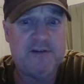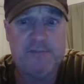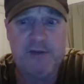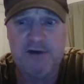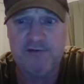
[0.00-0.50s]
the
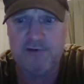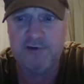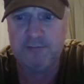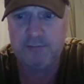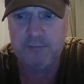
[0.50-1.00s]

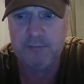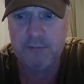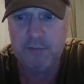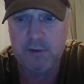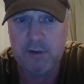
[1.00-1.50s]
bedroom
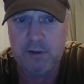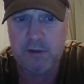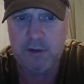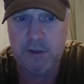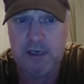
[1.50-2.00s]

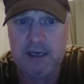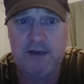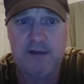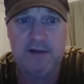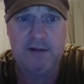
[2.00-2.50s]
and
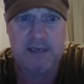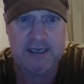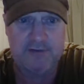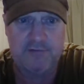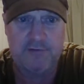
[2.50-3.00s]
in the
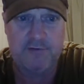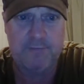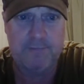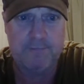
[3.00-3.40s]
lounge room